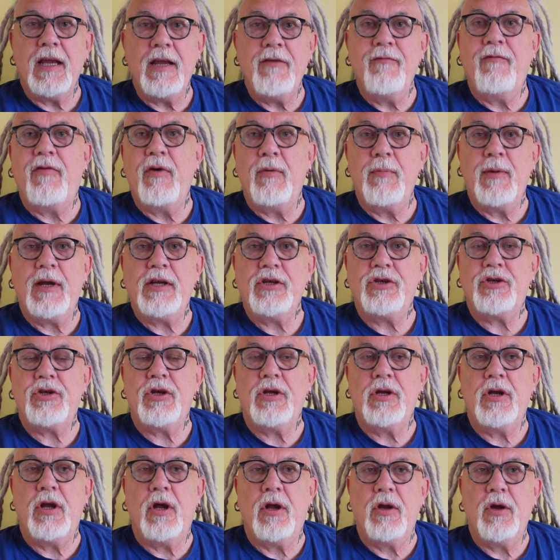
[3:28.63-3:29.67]

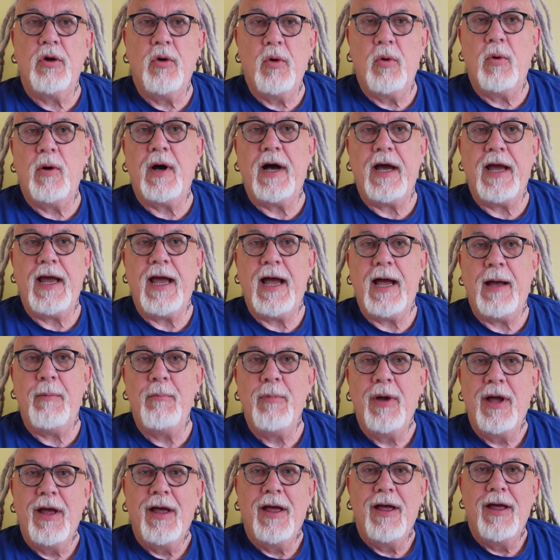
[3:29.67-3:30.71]
information on who I
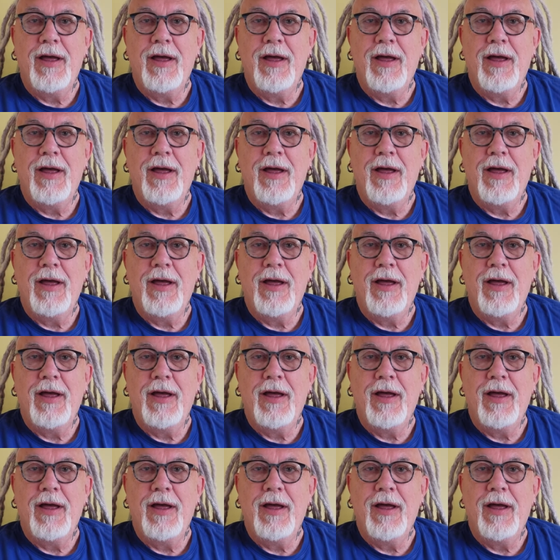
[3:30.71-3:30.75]
am,